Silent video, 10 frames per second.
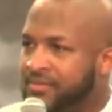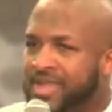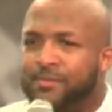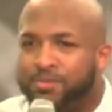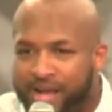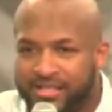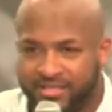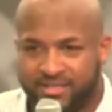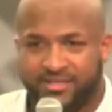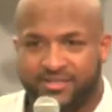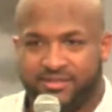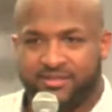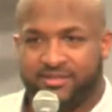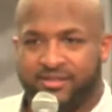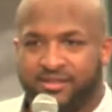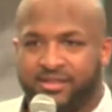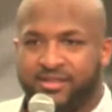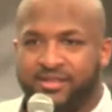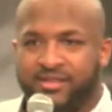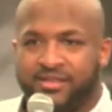impress
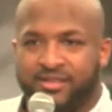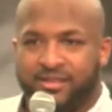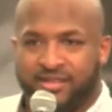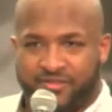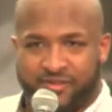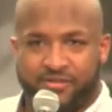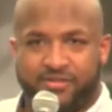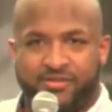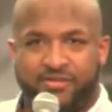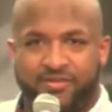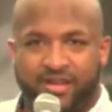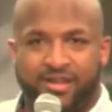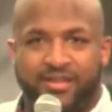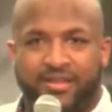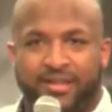the folk, right?